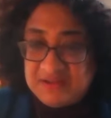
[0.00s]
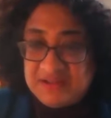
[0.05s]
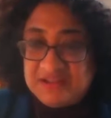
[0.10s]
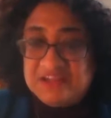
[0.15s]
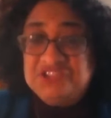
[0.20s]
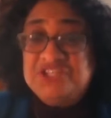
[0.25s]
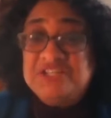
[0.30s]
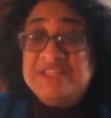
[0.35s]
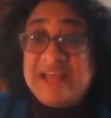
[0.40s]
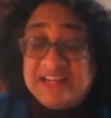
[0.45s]

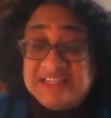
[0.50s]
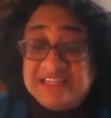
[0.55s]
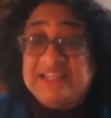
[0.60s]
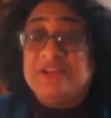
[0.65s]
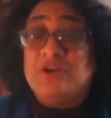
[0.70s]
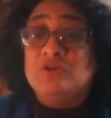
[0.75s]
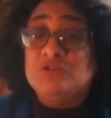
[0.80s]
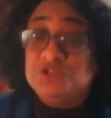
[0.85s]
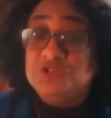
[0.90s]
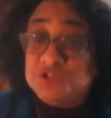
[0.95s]
She then
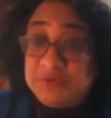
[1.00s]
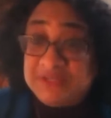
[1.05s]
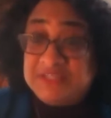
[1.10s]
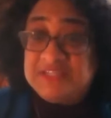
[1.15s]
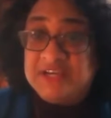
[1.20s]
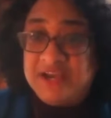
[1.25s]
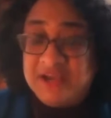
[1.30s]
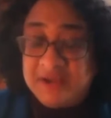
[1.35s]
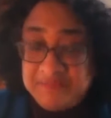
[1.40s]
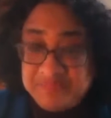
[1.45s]
said on
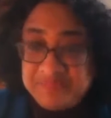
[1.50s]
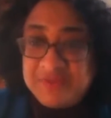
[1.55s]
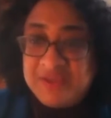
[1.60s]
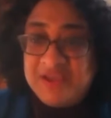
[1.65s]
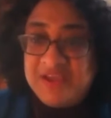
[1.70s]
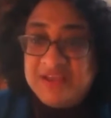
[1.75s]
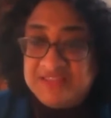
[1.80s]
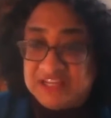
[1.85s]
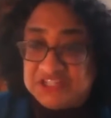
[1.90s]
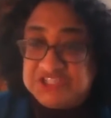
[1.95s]
Twitter
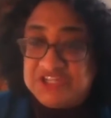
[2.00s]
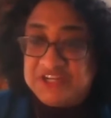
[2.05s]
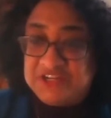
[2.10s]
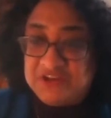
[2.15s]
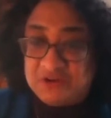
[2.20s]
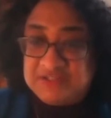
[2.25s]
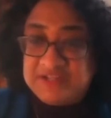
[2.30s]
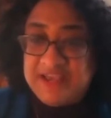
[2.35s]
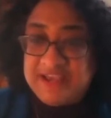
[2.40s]
that she had not